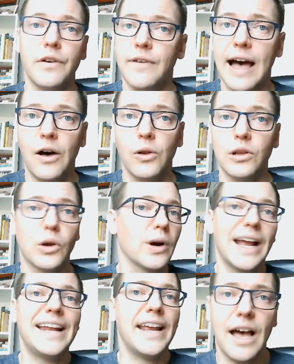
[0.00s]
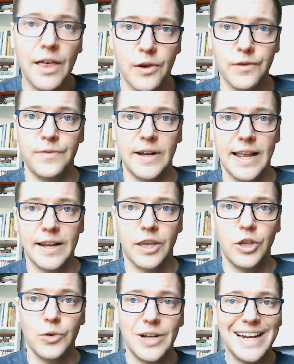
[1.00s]
a vowel or any other phonetic
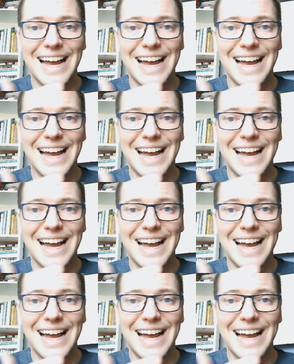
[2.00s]
unit